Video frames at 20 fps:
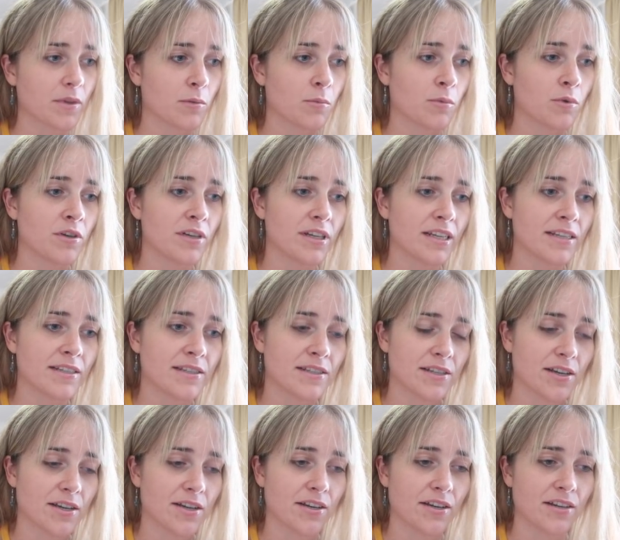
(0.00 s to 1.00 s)
would
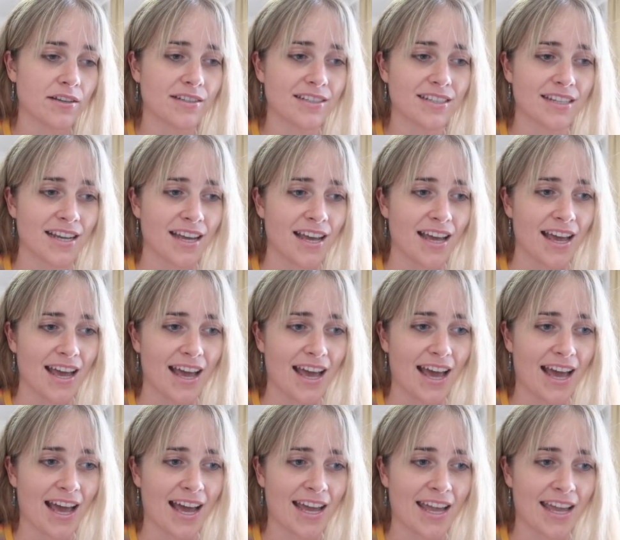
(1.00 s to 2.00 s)
exert
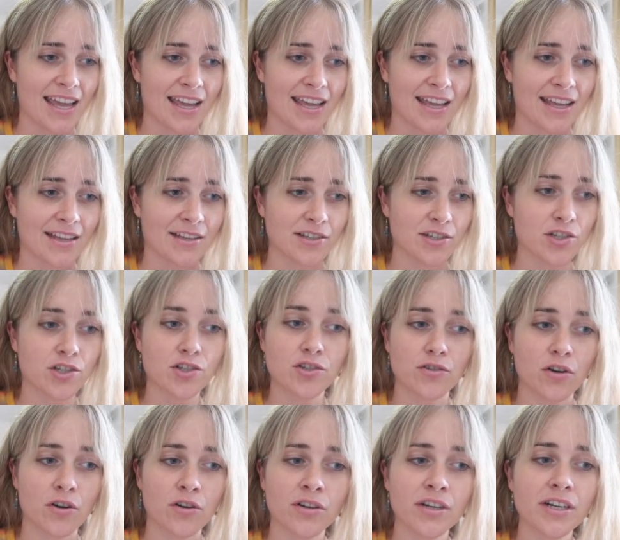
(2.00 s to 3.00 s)
a
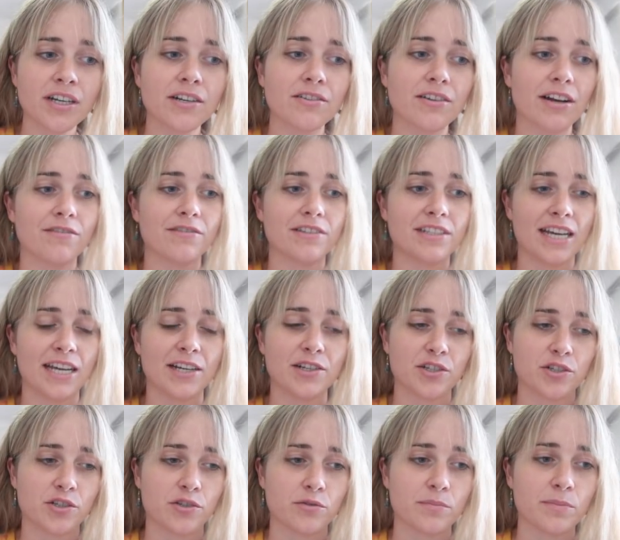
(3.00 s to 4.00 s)
stronger
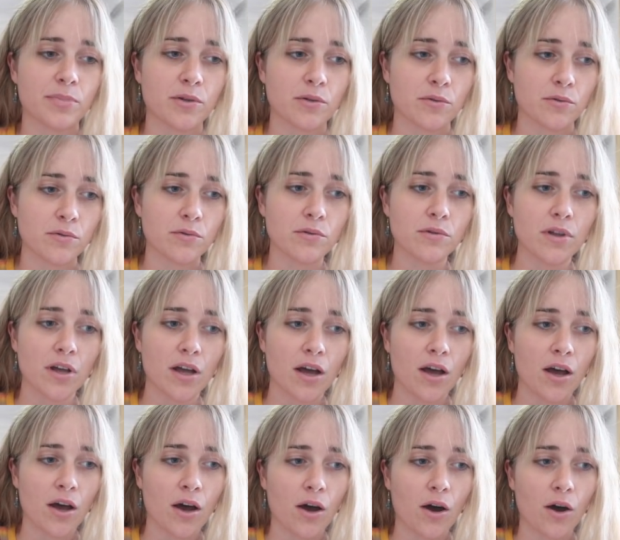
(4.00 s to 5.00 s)
gravitational pull
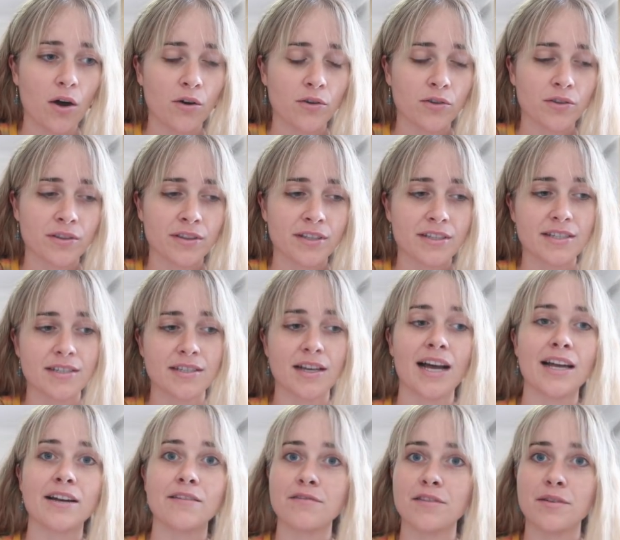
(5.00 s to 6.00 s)
on the
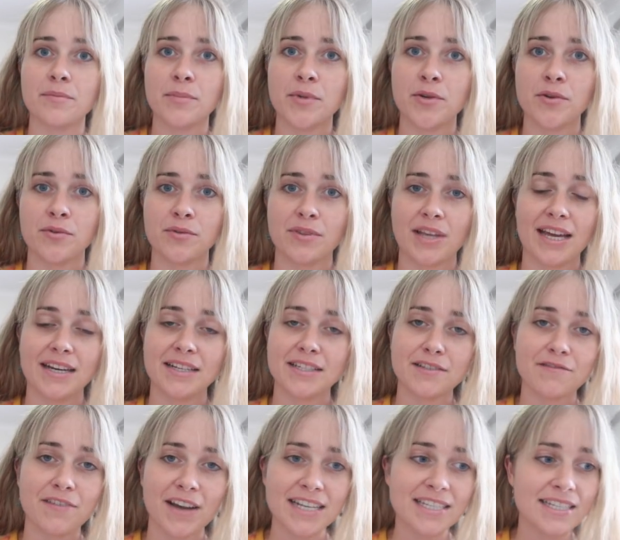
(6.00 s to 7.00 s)
side of the Moon that
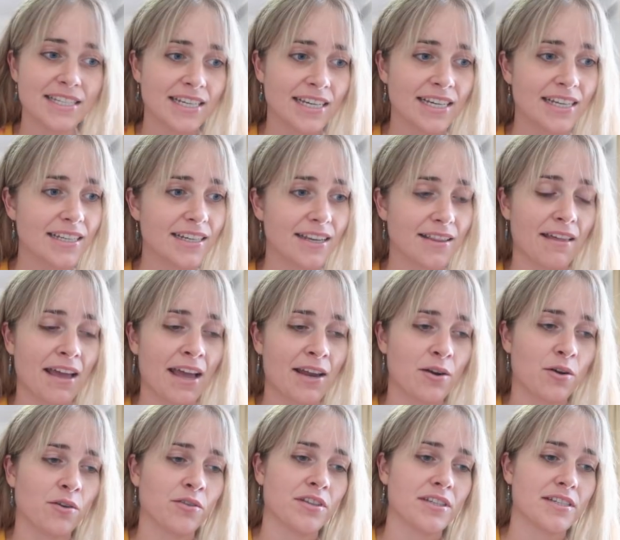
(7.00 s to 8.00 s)
is facing it
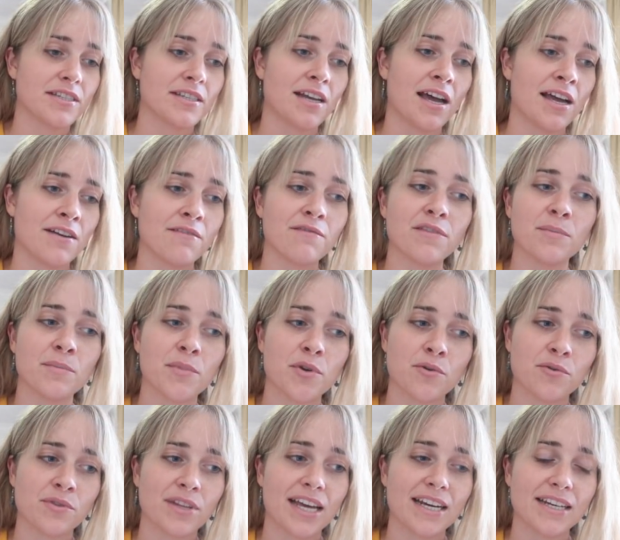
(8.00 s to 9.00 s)
than on the side of the
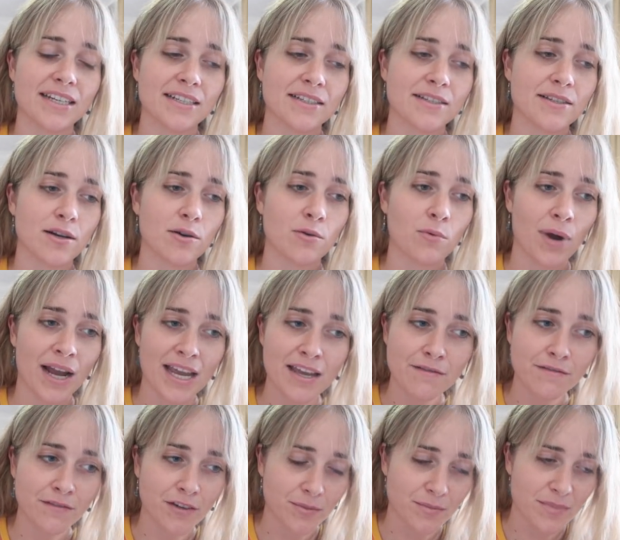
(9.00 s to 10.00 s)
Moon that is away
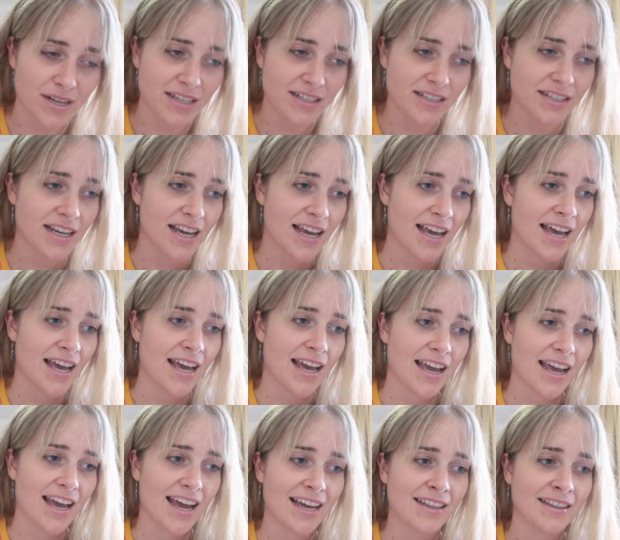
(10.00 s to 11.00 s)
from it.
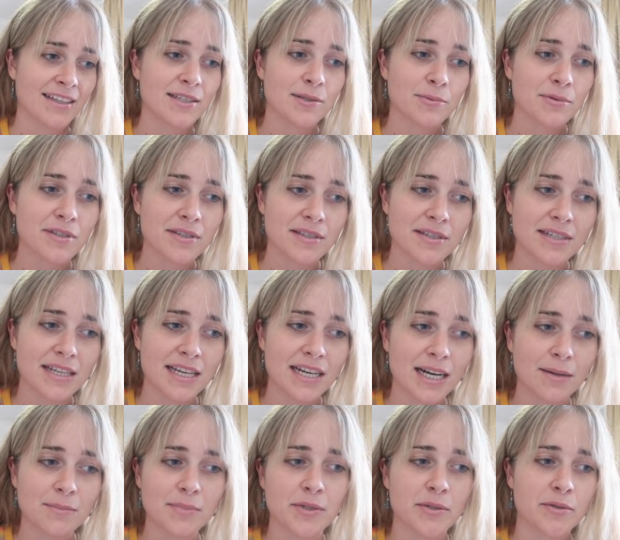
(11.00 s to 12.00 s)
And this would set
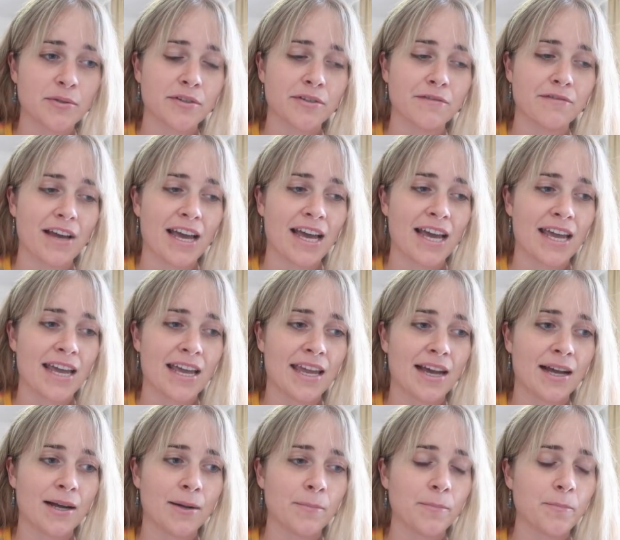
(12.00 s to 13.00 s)
up sort of a